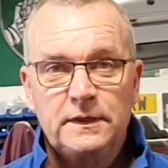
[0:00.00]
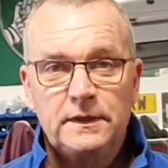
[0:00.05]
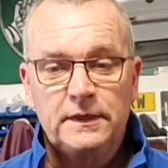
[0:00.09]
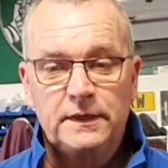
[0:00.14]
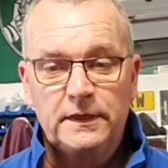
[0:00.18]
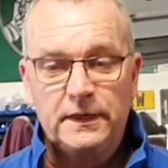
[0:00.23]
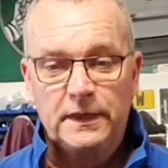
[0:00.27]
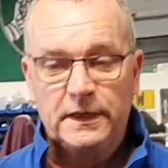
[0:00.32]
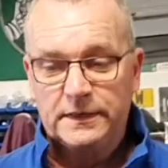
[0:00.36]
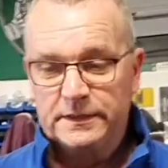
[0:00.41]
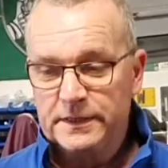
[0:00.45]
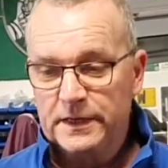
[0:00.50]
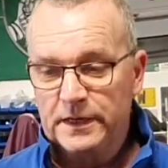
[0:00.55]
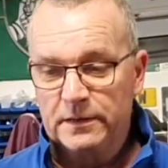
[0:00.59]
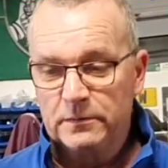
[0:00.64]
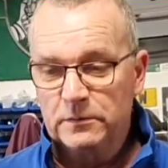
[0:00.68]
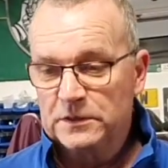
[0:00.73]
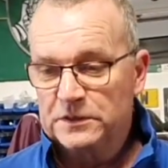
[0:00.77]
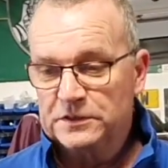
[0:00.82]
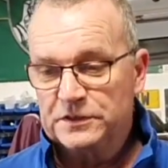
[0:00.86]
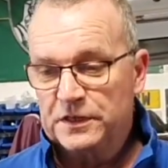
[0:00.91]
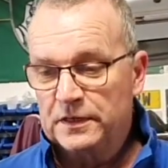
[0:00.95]

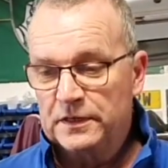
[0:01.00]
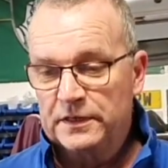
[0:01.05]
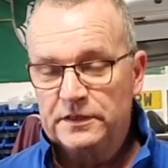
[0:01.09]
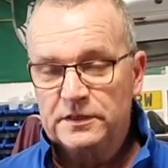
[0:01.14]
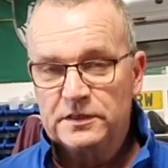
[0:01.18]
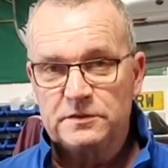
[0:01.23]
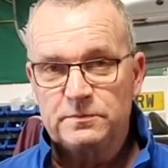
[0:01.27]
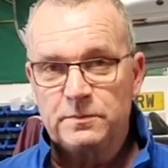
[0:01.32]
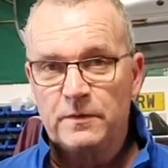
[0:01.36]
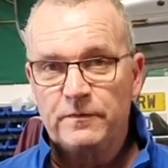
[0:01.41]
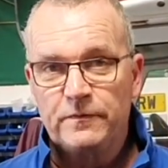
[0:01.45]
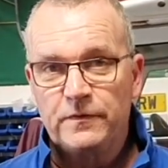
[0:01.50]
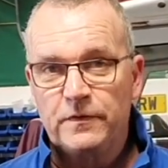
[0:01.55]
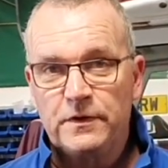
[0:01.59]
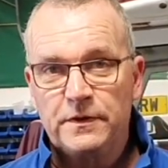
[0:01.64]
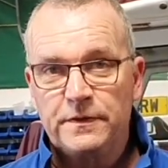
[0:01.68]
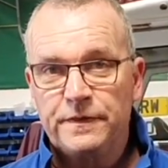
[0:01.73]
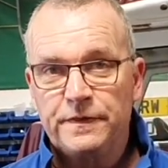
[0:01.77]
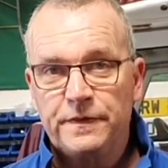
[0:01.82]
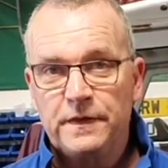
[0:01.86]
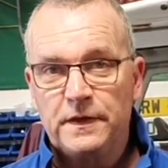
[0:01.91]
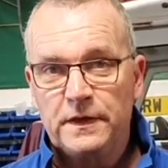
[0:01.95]
It suddenly just went very
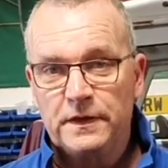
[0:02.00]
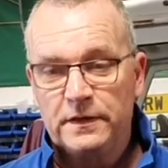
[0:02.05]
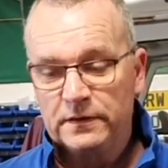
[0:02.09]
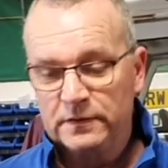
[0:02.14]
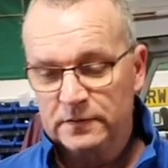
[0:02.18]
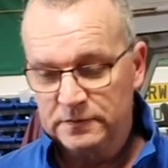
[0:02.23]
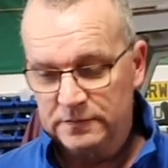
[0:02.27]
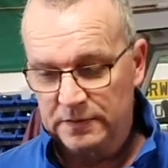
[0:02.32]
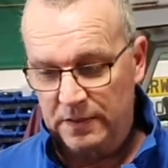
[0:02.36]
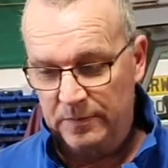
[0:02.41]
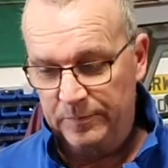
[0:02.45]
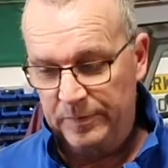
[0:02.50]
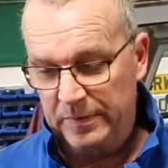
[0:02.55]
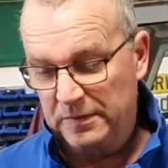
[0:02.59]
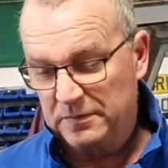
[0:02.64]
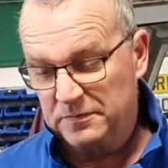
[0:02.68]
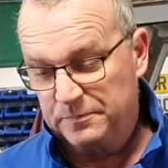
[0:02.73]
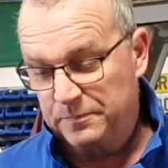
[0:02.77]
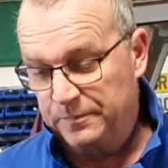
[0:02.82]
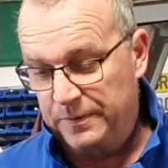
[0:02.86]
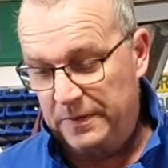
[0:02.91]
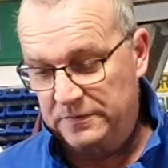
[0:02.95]
thin, so
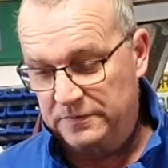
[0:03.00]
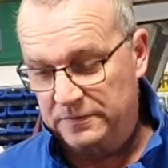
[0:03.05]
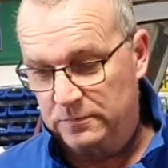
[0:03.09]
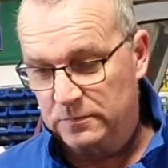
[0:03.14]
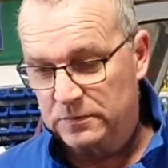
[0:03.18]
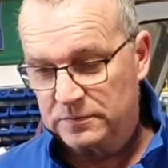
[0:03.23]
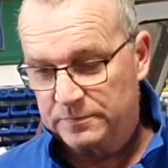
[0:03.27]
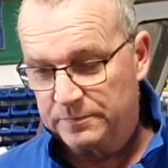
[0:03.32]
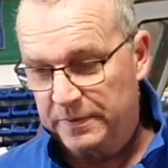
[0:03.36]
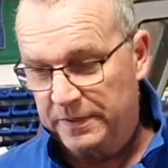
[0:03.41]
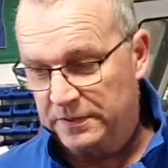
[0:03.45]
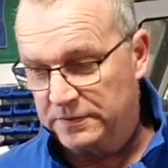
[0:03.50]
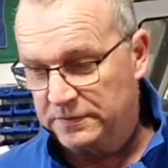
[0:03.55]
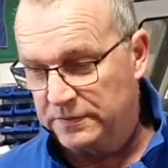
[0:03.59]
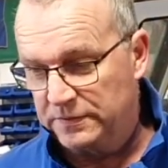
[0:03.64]
perhaps it was mixing.